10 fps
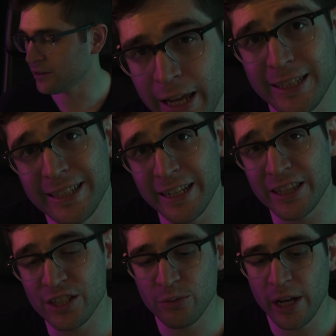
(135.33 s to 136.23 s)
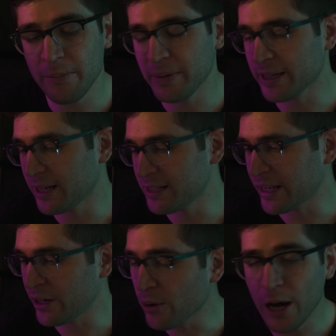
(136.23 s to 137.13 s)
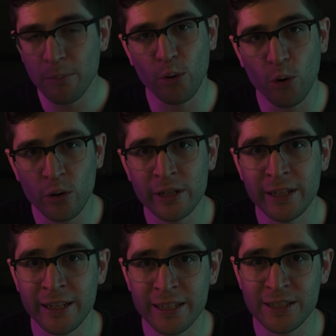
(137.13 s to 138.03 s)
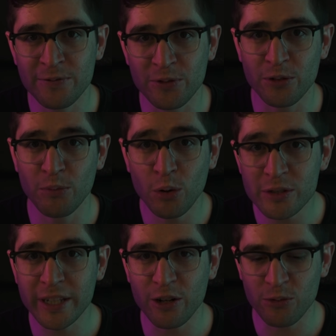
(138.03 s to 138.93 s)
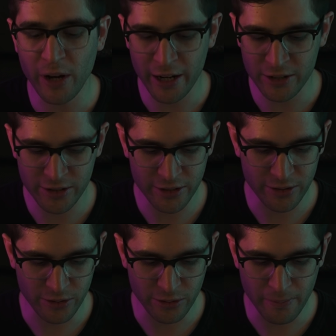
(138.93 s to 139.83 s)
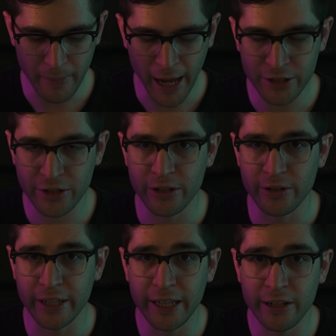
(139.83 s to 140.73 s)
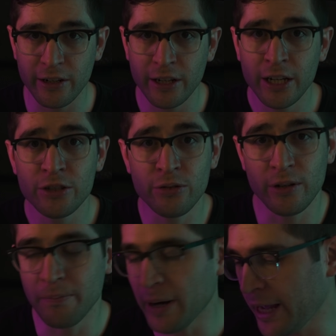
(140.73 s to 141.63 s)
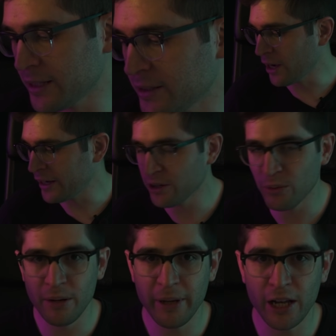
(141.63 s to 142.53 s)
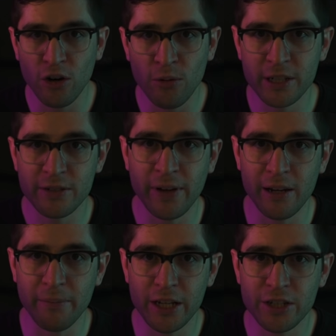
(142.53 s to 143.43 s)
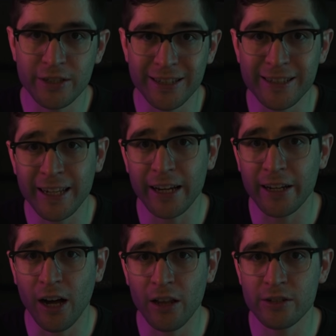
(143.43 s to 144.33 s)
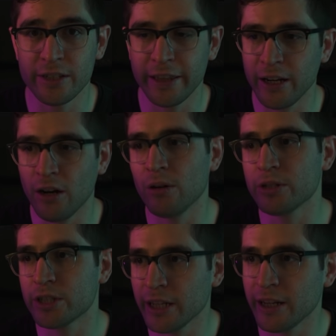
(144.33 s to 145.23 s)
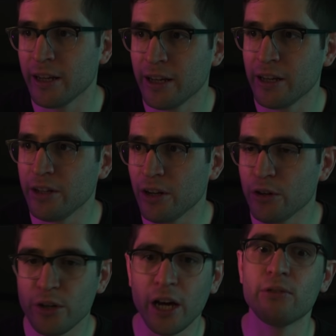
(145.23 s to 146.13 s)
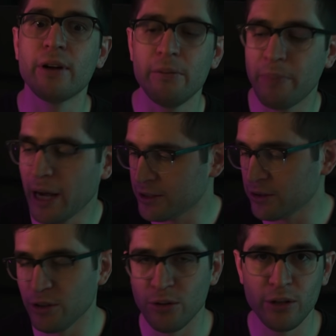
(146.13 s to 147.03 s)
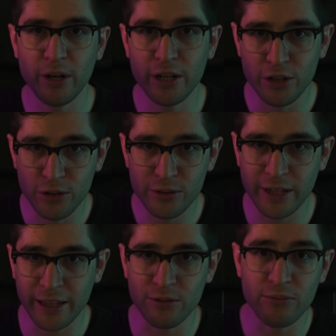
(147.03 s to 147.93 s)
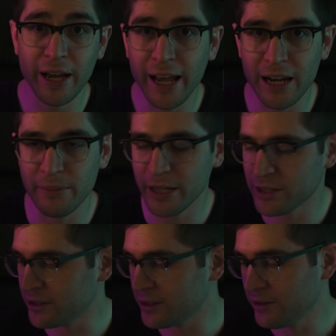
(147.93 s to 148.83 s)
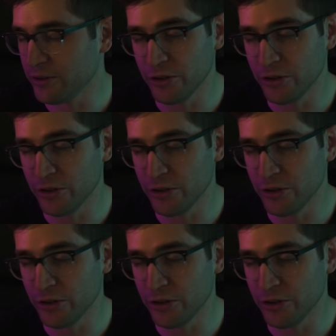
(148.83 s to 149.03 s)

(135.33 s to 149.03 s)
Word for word: And I did it this way because I know how important it is for motorcycle riders to match their gear to their bikes. I didn't want to make a whole bunch of animations and set colors and then, oh shit, you know, you got a red bike so you only want to use like the red animations.